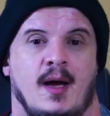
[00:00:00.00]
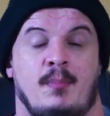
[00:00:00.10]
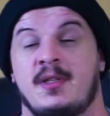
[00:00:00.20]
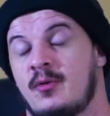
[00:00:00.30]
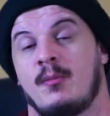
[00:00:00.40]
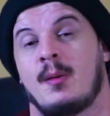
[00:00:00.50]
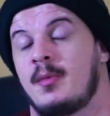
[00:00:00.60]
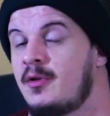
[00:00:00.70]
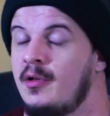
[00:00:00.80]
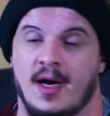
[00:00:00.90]
Please remember
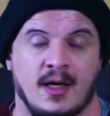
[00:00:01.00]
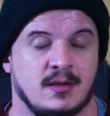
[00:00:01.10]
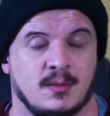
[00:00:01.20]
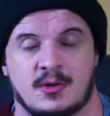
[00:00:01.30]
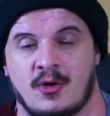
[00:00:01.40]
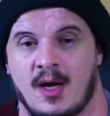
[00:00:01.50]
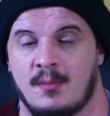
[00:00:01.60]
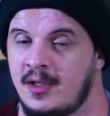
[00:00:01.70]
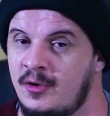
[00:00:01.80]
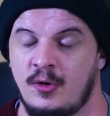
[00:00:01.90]
to like and subscribe.
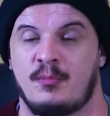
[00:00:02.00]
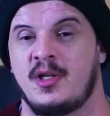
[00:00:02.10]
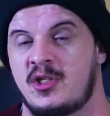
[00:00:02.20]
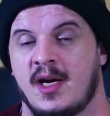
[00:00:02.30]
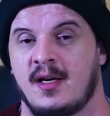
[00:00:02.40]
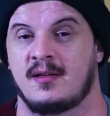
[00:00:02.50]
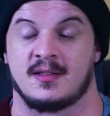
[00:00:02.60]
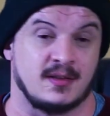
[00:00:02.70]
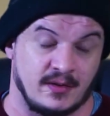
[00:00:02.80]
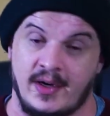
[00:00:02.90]
I do appreciate it.
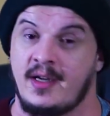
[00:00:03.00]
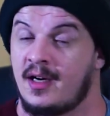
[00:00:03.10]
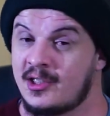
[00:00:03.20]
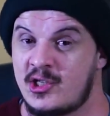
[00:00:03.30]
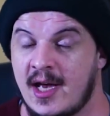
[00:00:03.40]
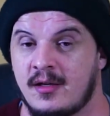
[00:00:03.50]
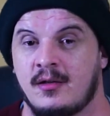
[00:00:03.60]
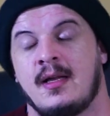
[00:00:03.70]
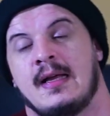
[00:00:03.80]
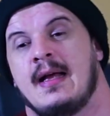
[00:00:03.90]
This is a very young
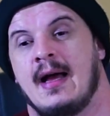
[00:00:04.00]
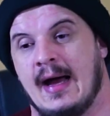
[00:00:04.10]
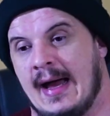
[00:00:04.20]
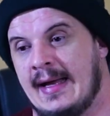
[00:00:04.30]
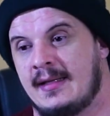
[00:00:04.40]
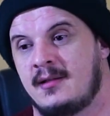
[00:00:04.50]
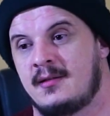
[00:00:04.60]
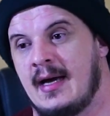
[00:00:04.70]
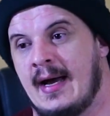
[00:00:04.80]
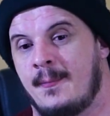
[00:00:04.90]
channel,
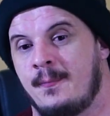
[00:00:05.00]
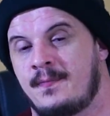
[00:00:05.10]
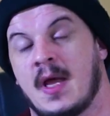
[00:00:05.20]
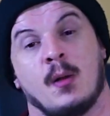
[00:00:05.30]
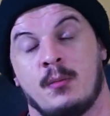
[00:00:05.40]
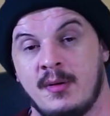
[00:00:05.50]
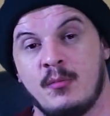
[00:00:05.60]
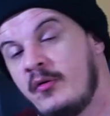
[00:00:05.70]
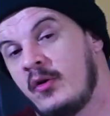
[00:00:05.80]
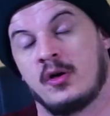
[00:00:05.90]
and I'll be
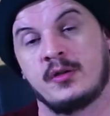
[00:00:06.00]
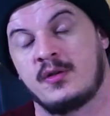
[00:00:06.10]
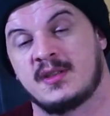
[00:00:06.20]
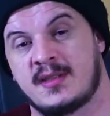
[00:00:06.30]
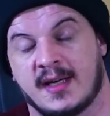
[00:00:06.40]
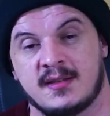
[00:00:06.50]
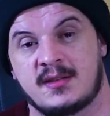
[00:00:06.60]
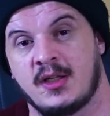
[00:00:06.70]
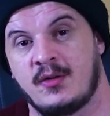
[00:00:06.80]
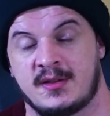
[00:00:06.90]
moving on to the second
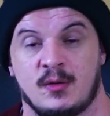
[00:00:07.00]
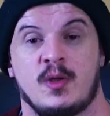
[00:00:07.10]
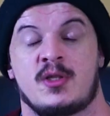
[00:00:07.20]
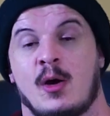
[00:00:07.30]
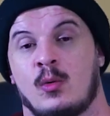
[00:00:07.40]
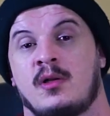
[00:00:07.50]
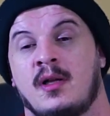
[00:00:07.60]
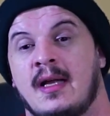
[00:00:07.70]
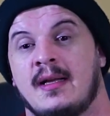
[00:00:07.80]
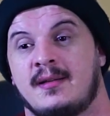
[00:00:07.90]
series in which I will
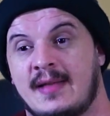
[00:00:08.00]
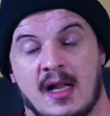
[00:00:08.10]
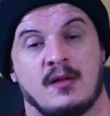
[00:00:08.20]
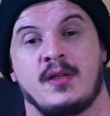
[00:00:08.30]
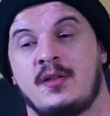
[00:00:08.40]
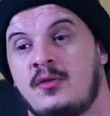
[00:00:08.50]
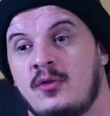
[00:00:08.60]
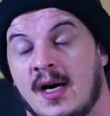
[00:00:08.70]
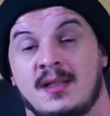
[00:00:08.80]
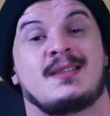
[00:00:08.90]
delve
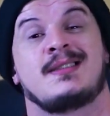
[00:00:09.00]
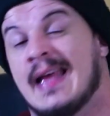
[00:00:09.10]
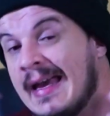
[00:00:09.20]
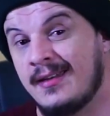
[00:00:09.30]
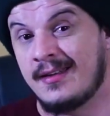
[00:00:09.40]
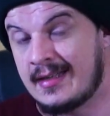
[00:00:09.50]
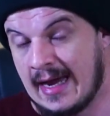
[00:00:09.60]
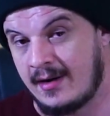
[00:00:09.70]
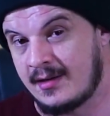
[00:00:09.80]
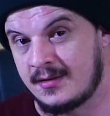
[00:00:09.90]
into understanding
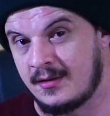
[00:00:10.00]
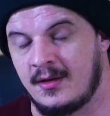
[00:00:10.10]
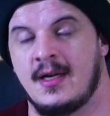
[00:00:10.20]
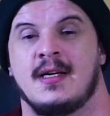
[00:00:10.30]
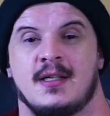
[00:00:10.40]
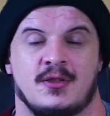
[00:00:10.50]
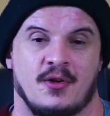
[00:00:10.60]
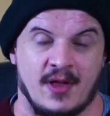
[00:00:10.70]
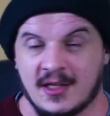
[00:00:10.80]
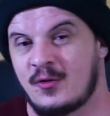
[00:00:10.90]
character. So
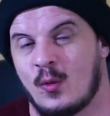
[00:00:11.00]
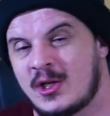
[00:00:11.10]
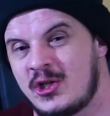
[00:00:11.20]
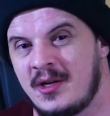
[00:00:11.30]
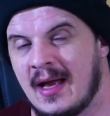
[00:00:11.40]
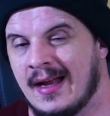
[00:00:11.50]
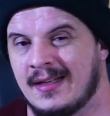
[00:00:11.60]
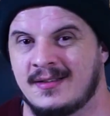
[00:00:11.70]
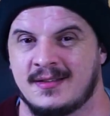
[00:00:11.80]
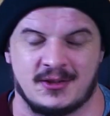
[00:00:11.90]
thanks for watching,
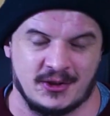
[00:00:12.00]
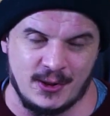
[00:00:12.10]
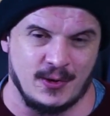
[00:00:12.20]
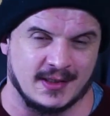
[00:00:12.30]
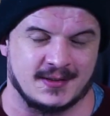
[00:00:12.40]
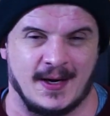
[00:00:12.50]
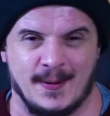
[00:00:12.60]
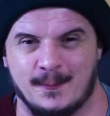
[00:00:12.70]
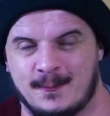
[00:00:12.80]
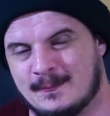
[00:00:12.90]
and see you next
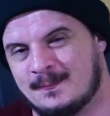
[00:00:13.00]
time.